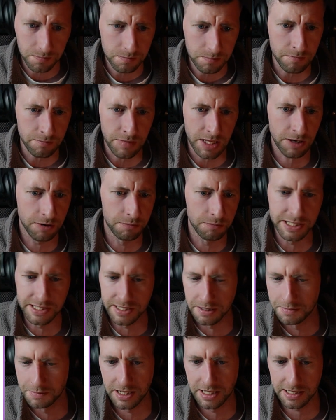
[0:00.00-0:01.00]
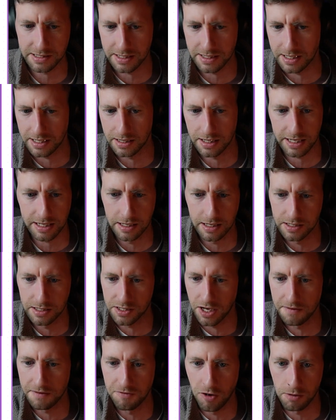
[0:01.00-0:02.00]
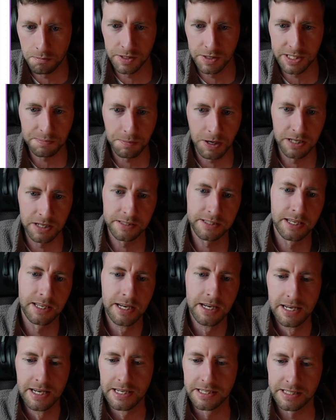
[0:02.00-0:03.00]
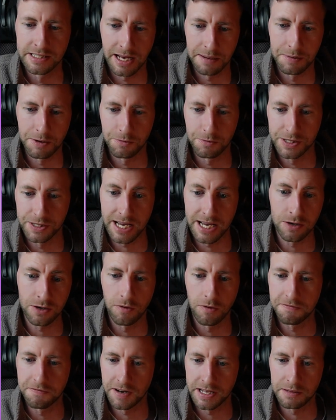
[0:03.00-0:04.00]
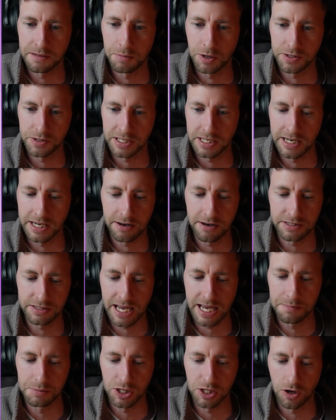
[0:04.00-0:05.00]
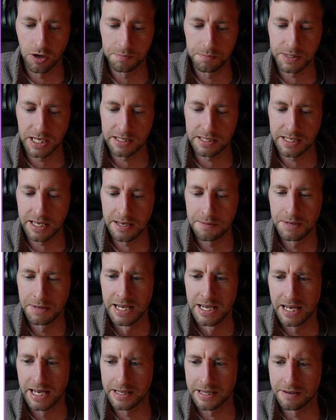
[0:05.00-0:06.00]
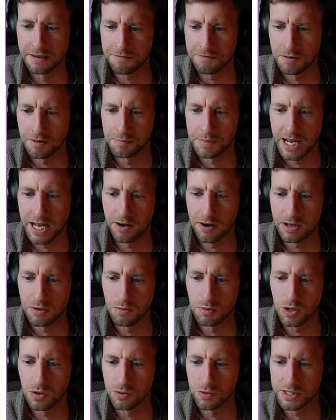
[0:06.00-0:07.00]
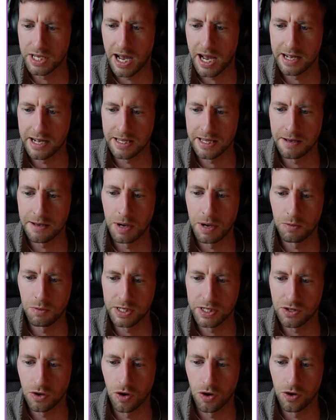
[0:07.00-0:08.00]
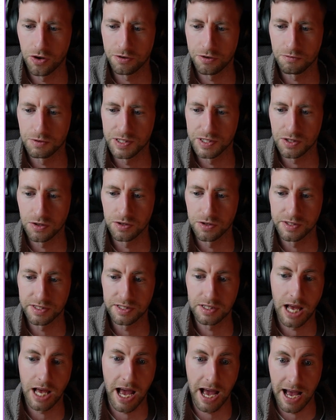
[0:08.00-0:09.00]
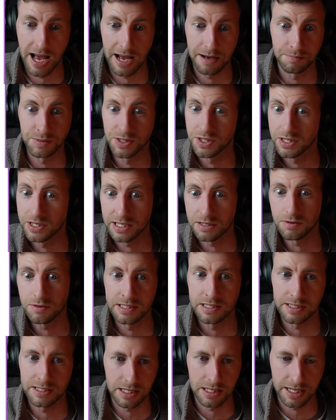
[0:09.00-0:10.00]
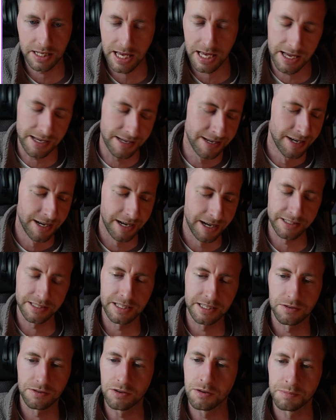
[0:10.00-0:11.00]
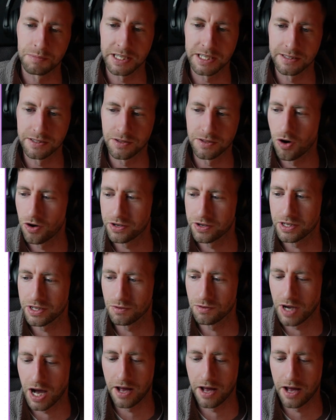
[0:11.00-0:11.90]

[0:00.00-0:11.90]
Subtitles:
It would be someone, let's say, like a Typeform response. Zapier would then go find the person in Airtable, update them, and then from there it will go tag them with the audit results, so that you can see like, hey, I see you completed the audit, you got